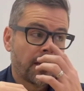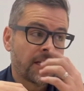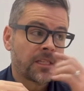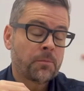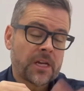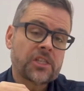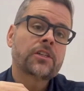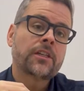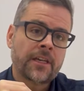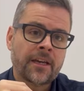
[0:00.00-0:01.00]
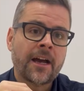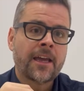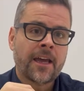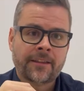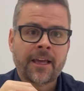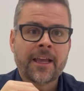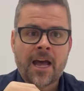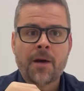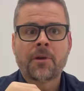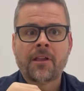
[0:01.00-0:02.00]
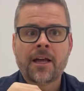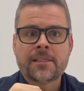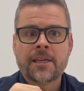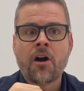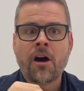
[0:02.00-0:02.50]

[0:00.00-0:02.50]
Especially, again, like capitalizing